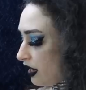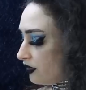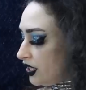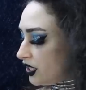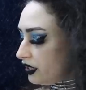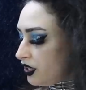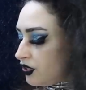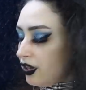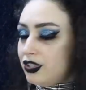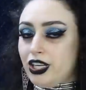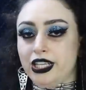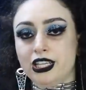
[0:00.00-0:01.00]
I recently saw
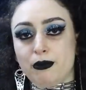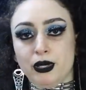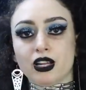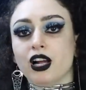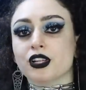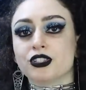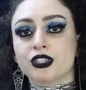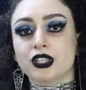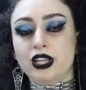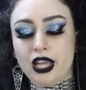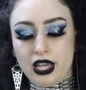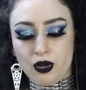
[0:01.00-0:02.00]
Johnny Depp in
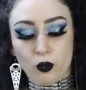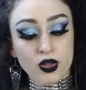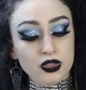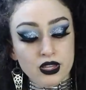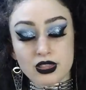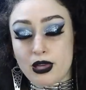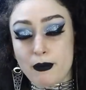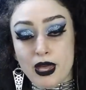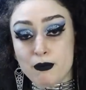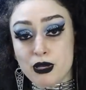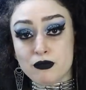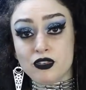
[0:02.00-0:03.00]
concert, and one thing that
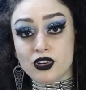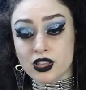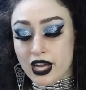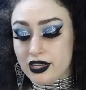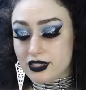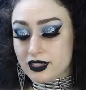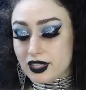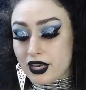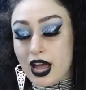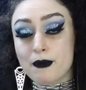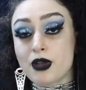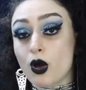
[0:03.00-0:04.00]
man made me realize is that
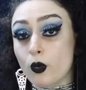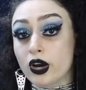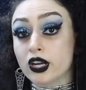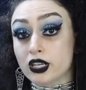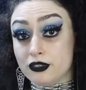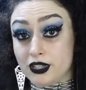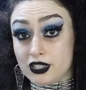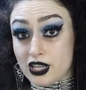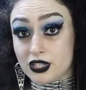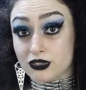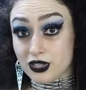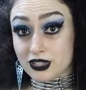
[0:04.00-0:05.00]
I'm not wearing enough
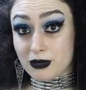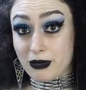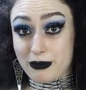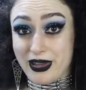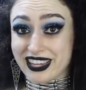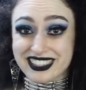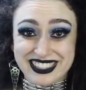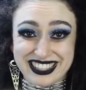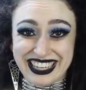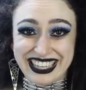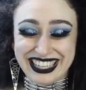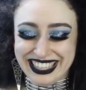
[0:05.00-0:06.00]
accessories on my pants.
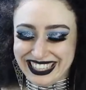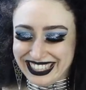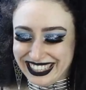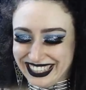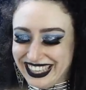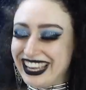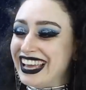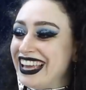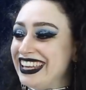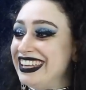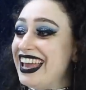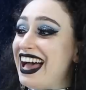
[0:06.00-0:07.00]

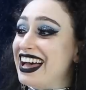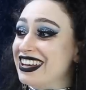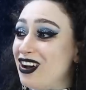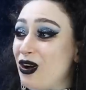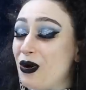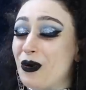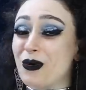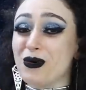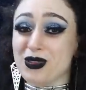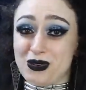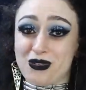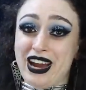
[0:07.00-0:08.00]
He had a
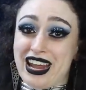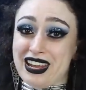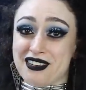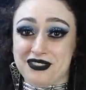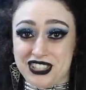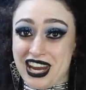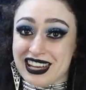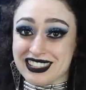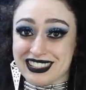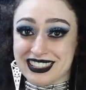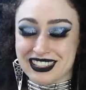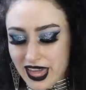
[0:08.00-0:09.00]
whole array of
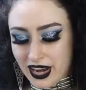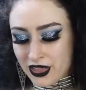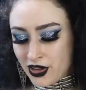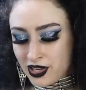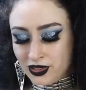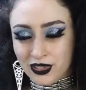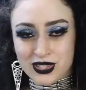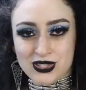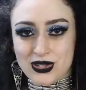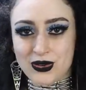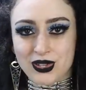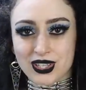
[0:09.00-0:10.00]
chains, and I thought it looked
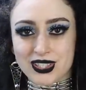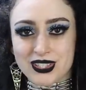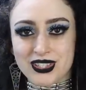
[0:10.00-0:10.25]
so good.